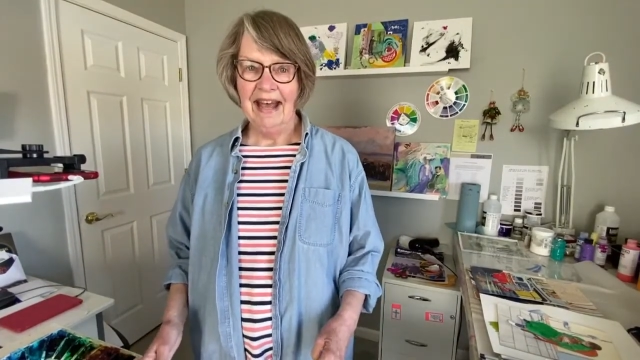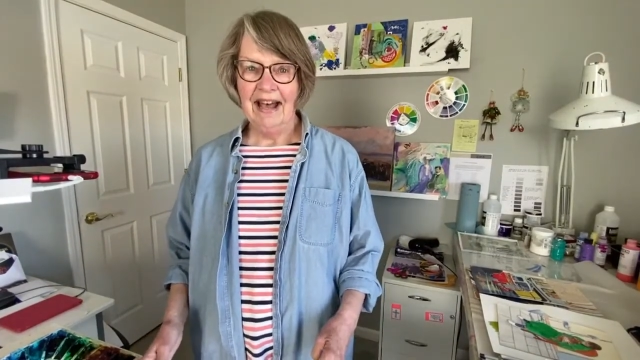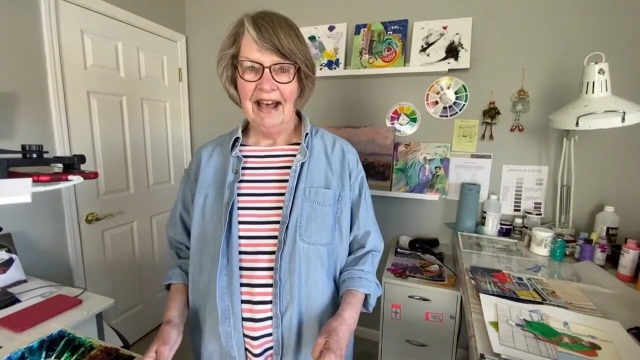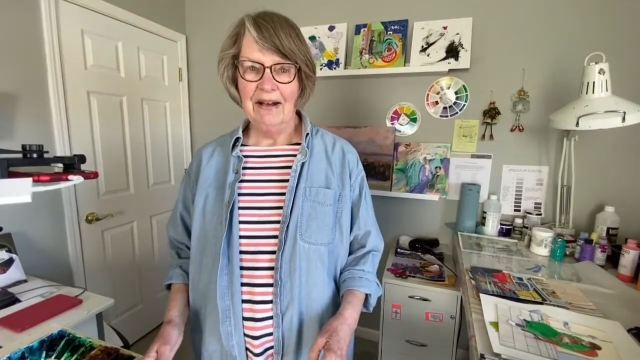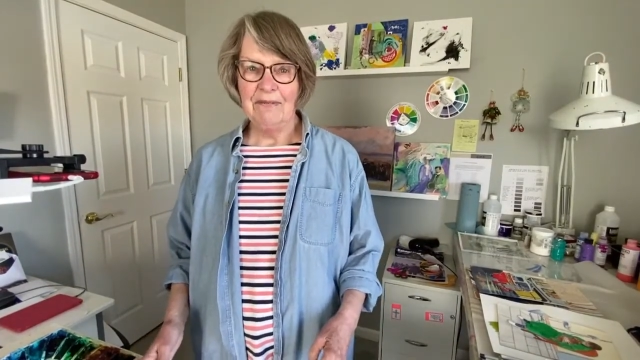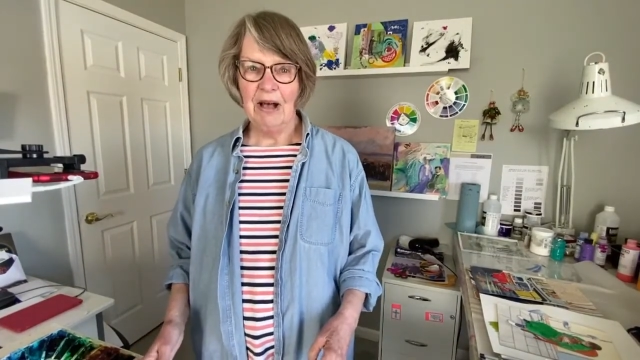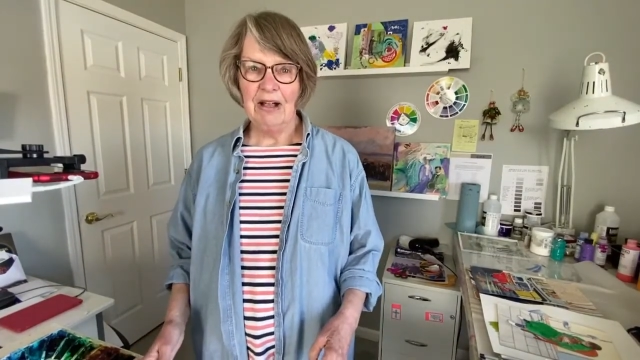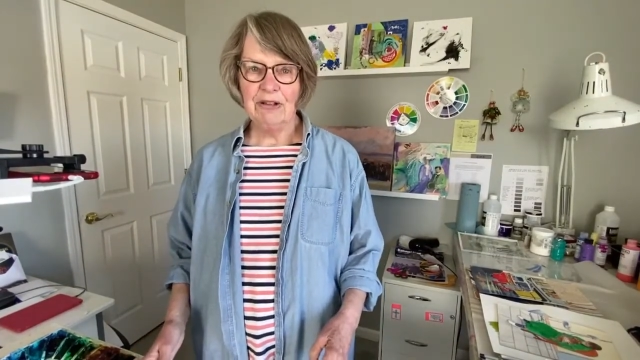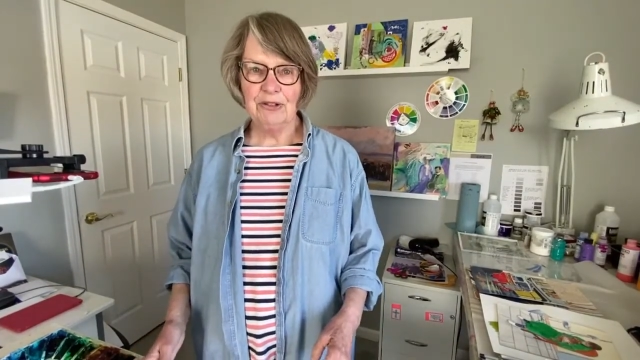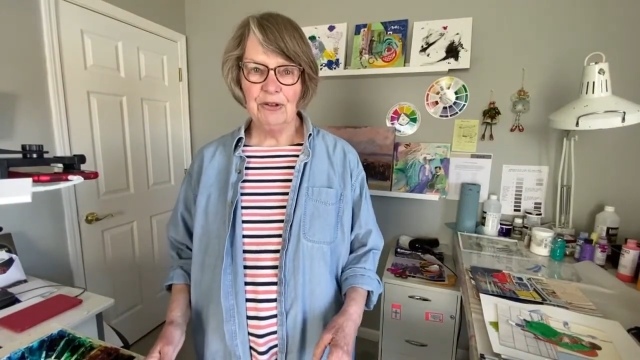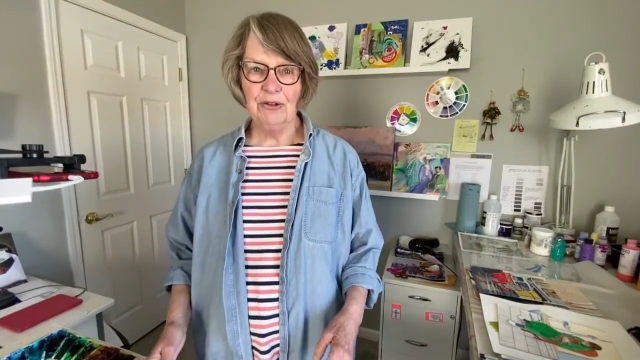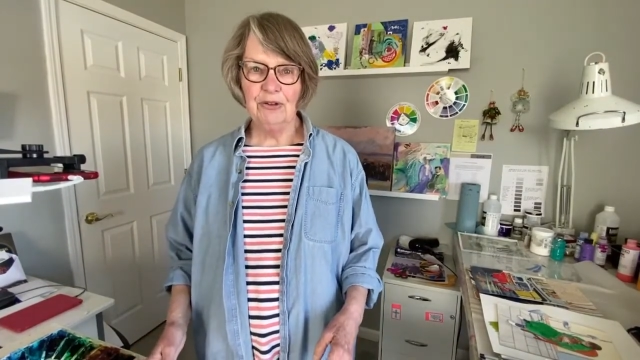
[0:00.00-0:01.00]
Um, I'll
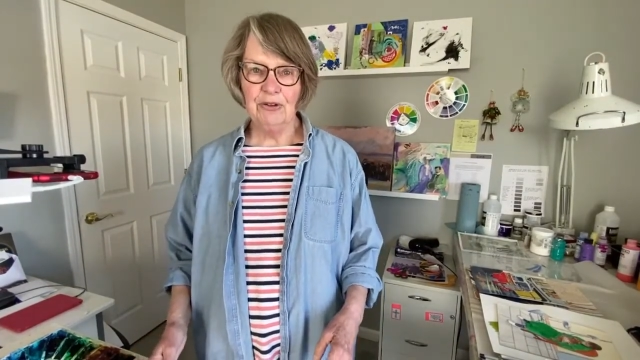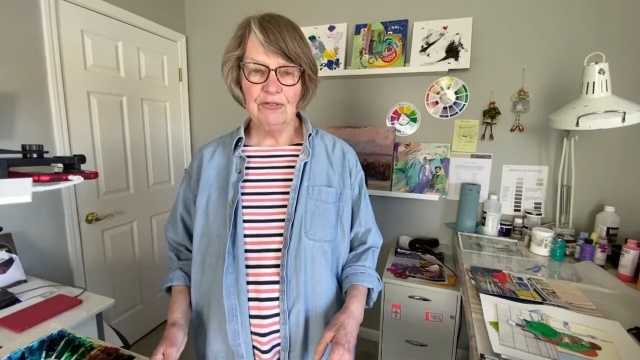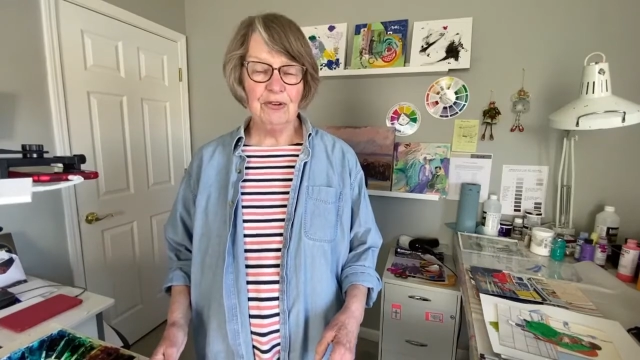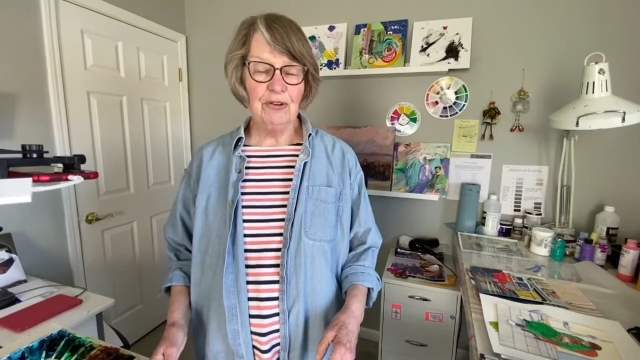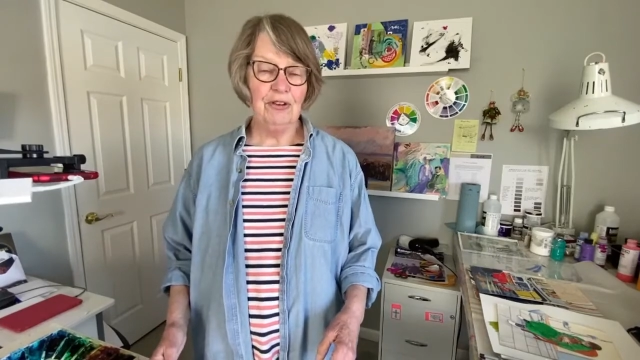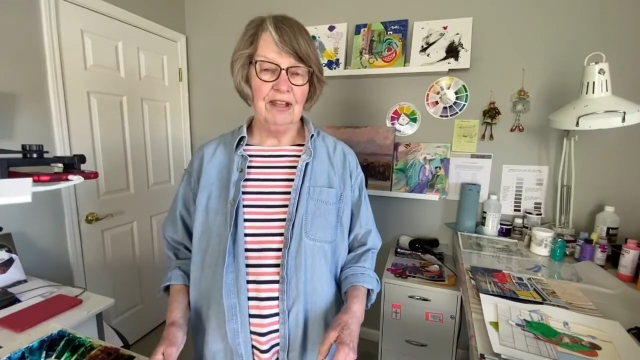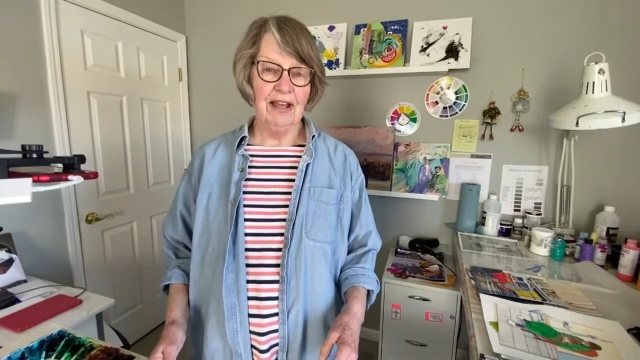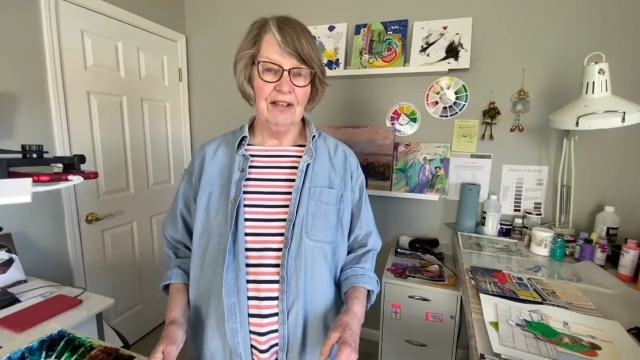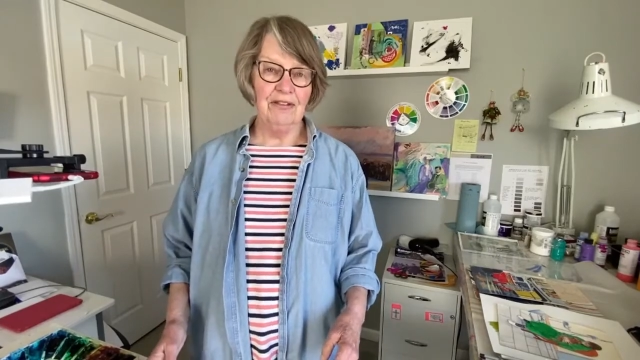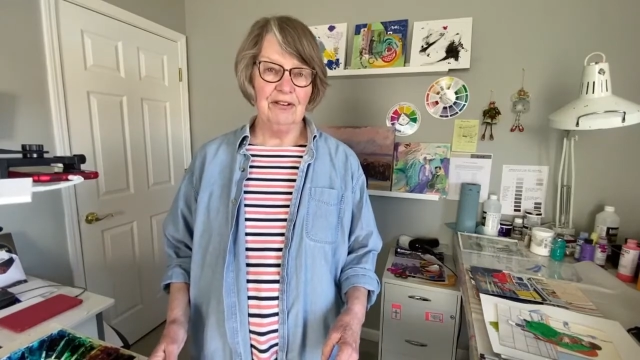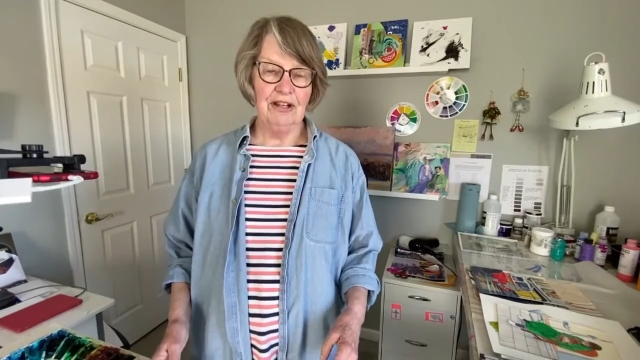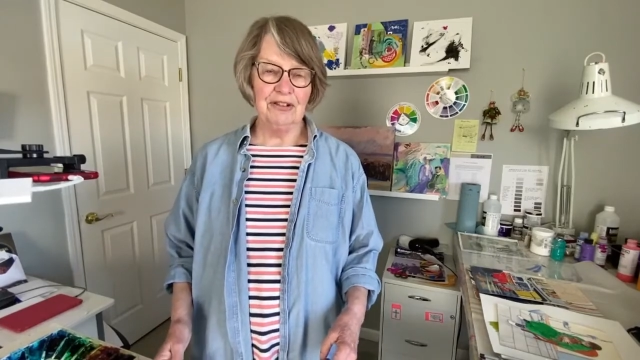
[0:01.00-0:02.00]
show you a few of the
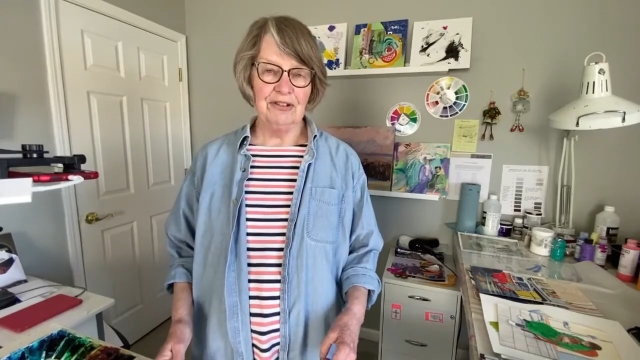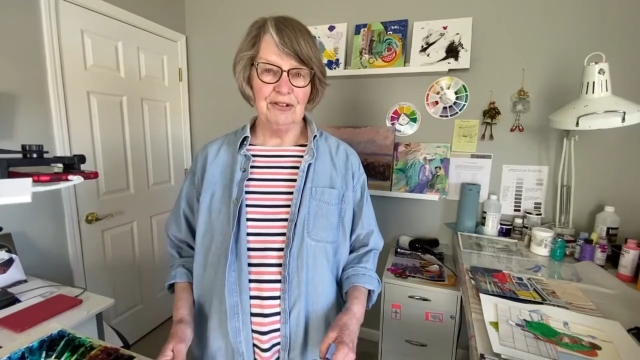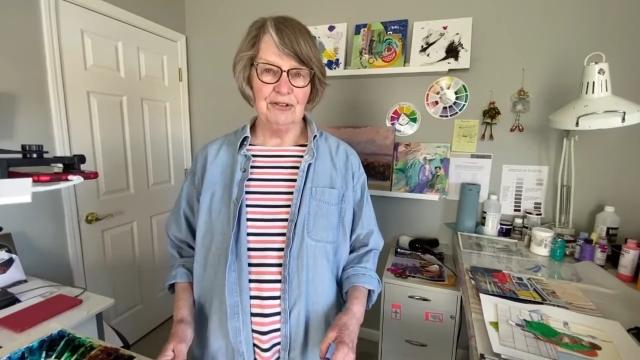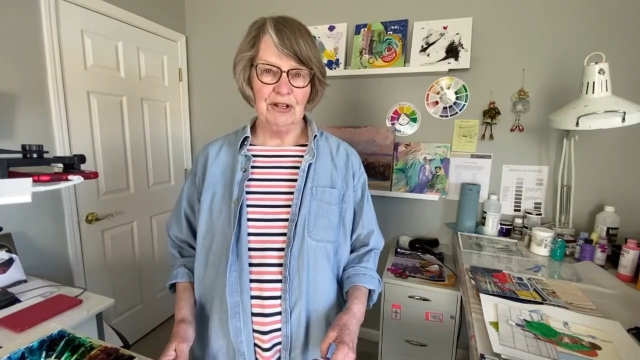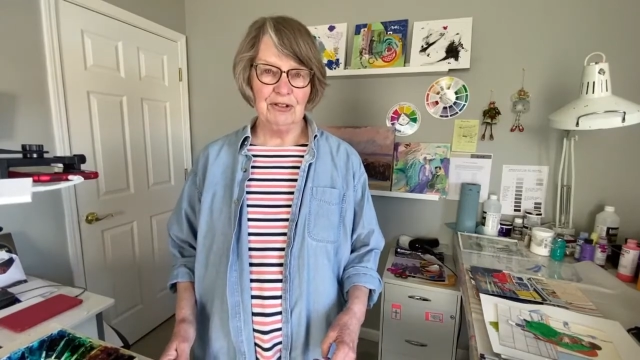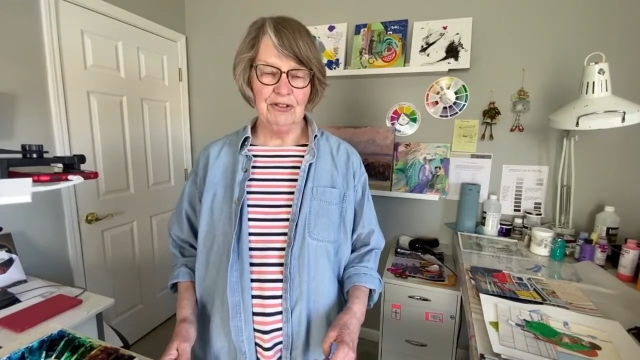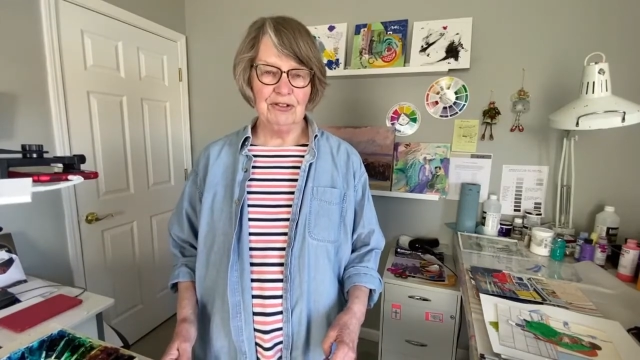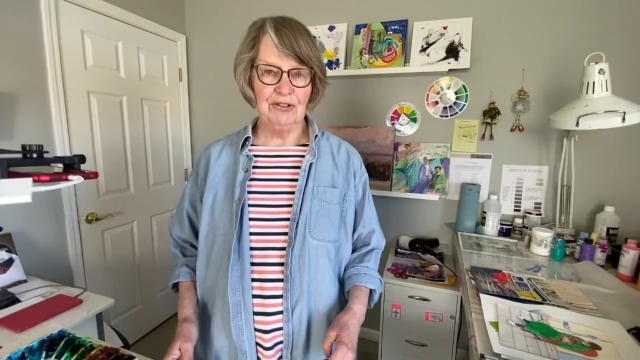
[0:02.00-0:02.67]
other illustrations